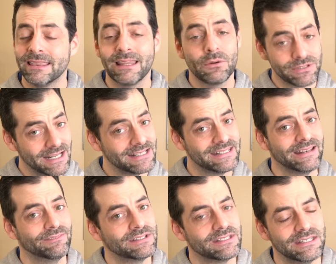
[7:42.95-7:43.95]
that was not
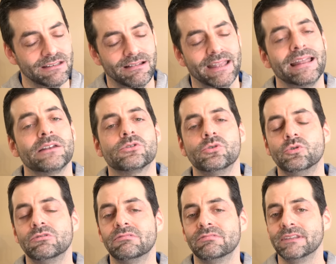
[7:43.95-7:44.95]
stainless steel, and that
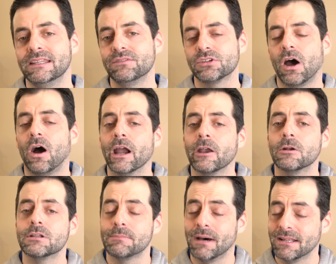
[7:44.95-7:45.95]
tool leaves
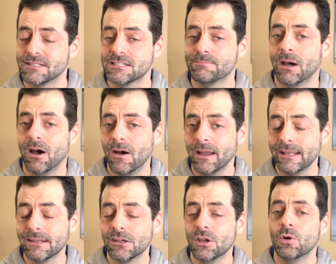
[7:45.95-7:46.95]
iron deposits
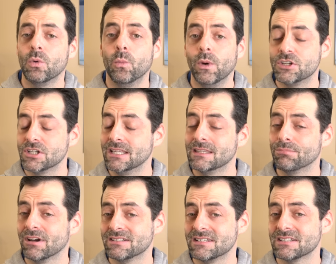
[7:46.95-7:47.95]
behind, which in the
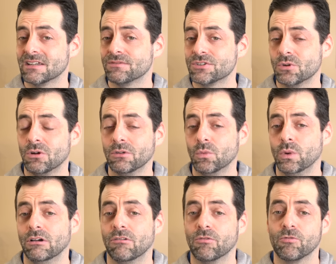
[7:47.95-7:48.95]
presence of salt
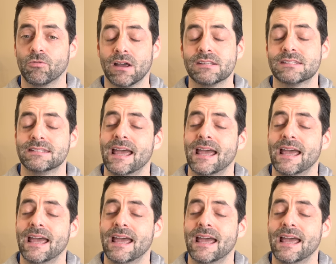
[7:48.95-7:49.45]
will rust.